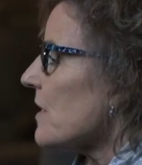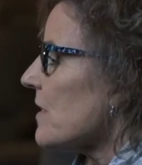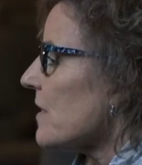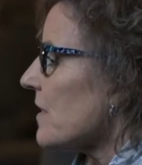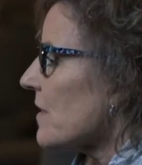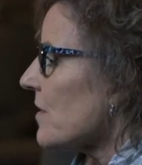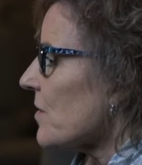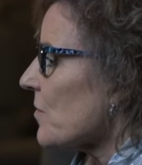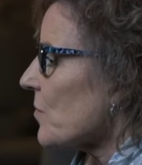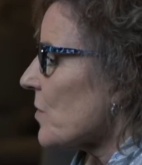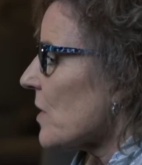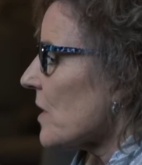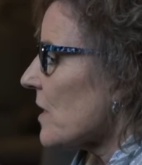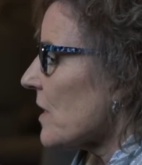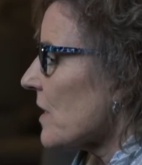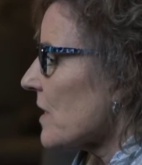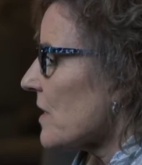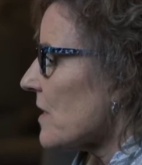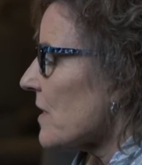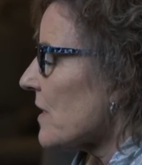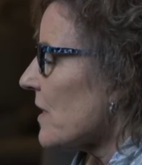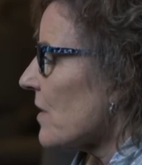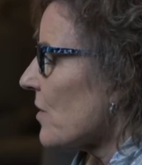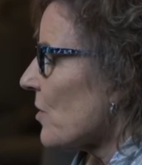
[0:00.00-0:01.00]
is with
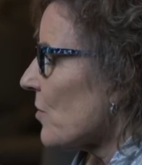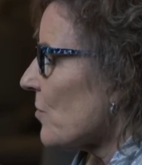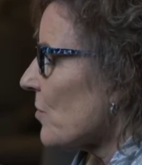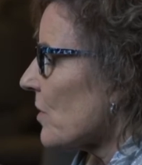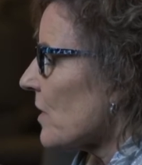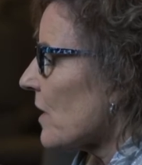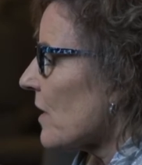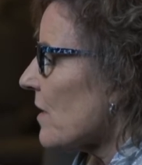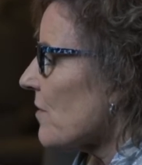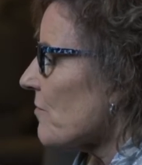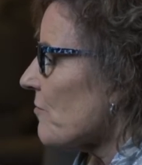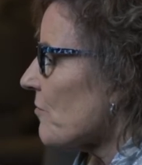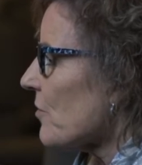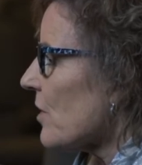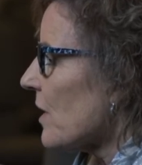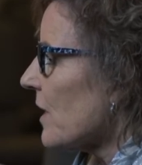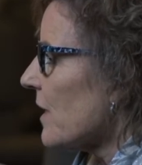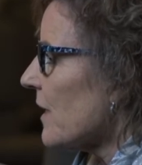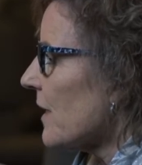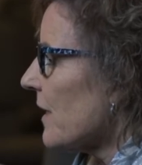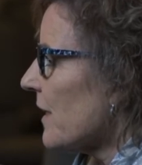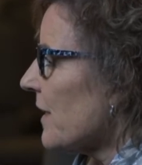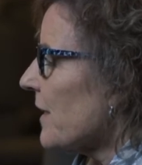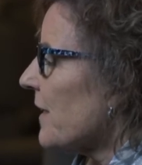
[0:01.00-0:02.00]
us in our recovery,
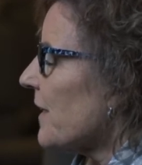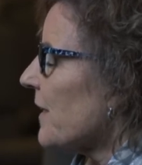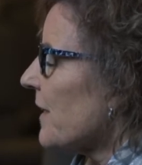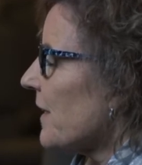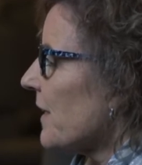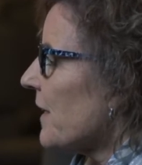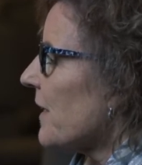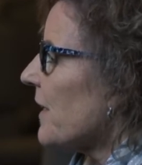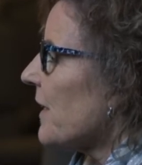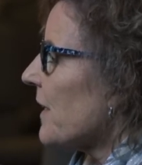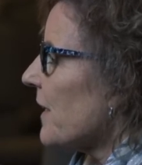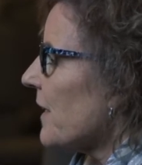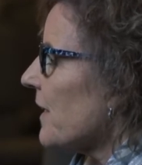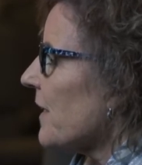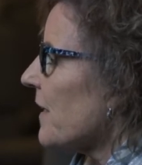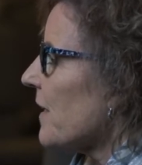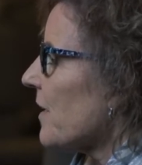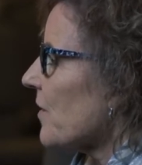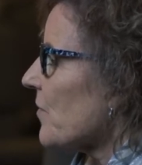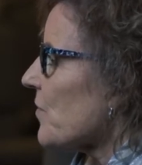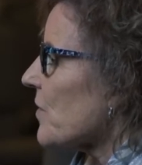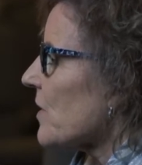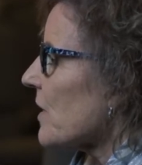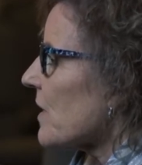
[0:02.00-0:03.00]
he
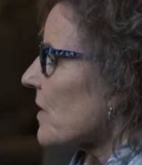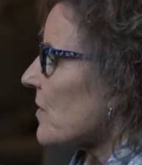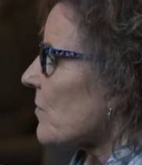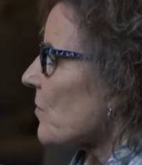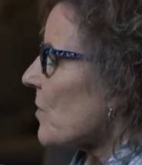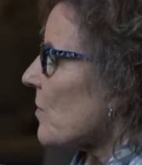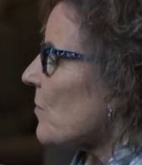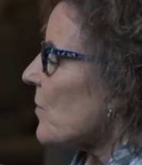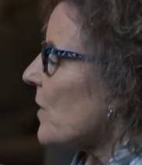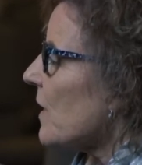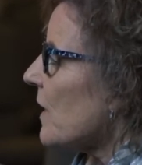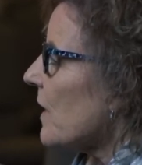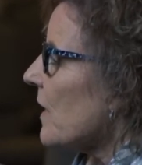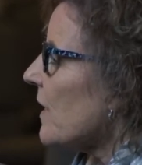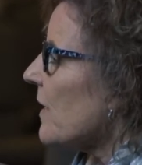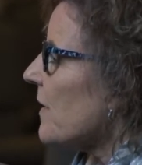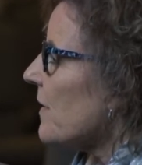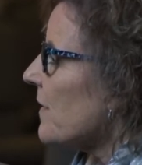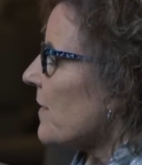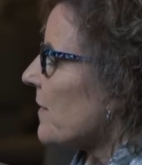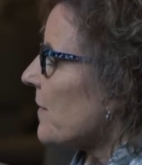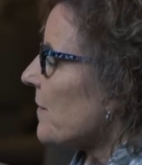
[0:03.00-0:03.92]
gives us what we need.